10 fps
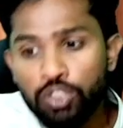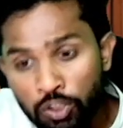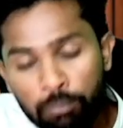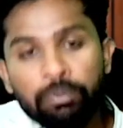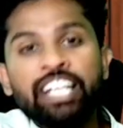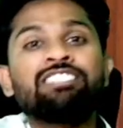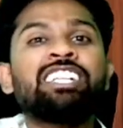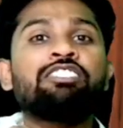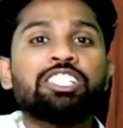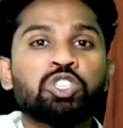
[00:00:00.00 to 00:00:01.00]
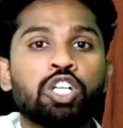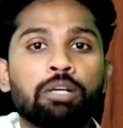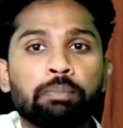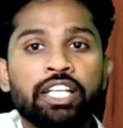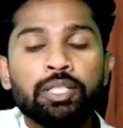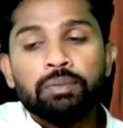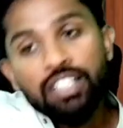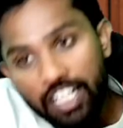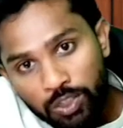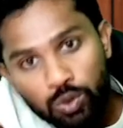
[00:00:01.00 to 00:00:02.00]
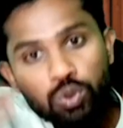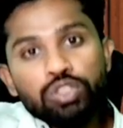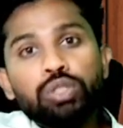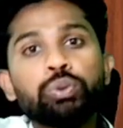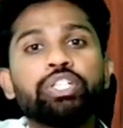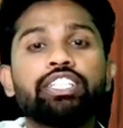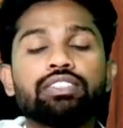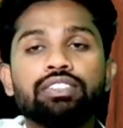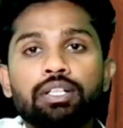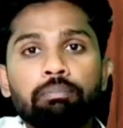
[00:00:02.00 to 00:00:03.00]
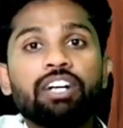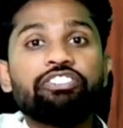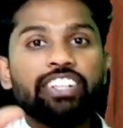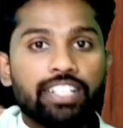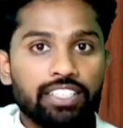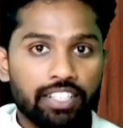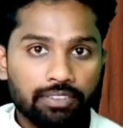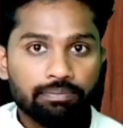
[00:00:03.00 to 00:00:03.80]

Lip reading: your brain will work sharply and you're going to do it perfectly there.